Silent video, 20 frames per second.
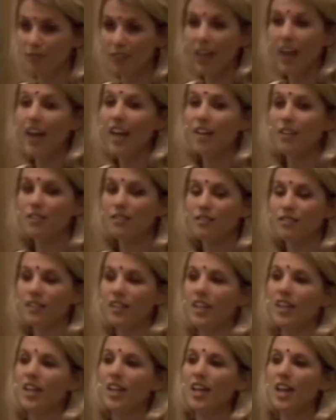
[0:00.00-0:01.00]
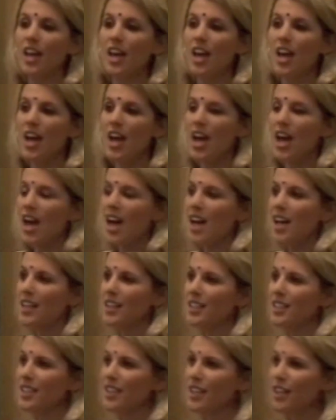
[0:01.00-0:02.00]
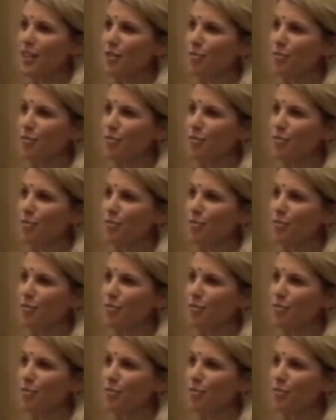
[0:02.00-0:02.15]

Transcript: life. And,